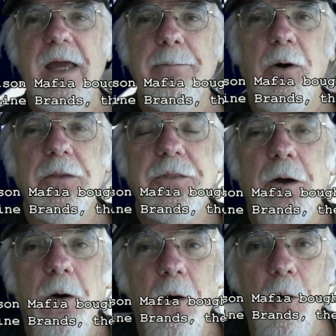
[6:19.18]
They bought
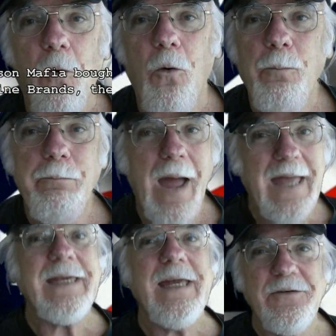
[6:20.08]
the whole
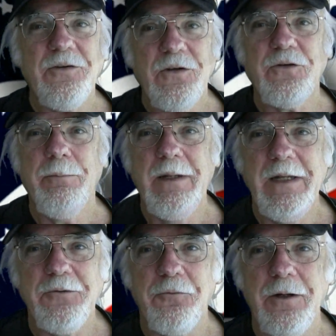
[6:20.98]
banking system in
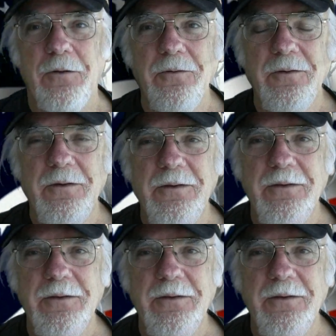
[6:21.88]
Israel.